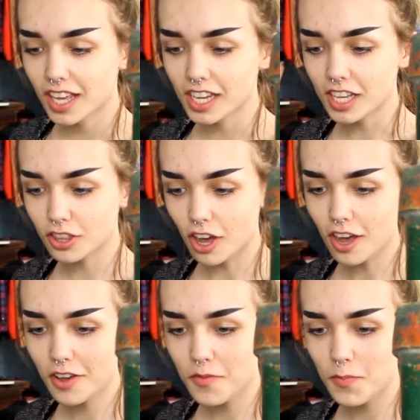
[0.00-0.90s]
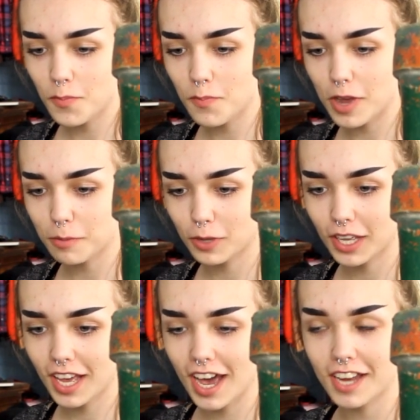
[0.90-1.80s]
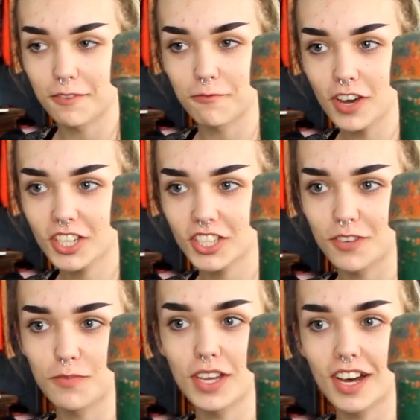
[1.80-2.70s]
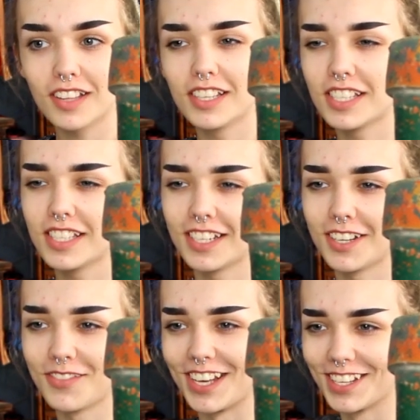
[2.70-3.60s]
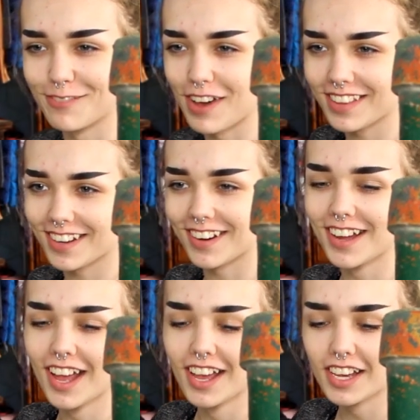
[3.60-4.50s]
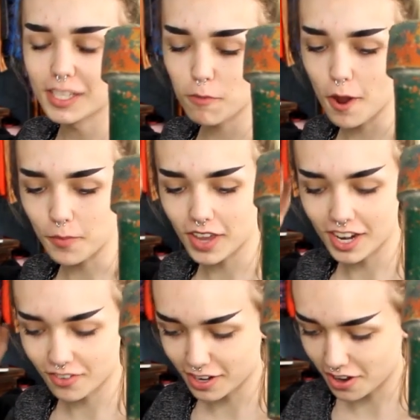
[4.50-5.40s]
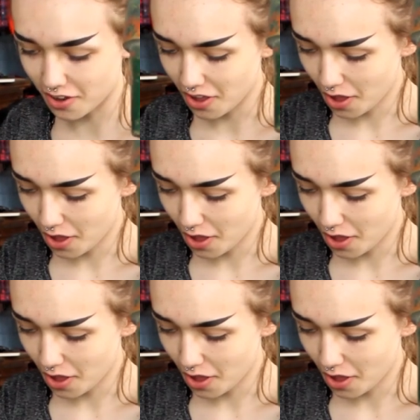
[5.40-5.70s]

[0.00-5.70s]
He thought my plant had an infection because this isn't it. It's back there. It's propagating right now.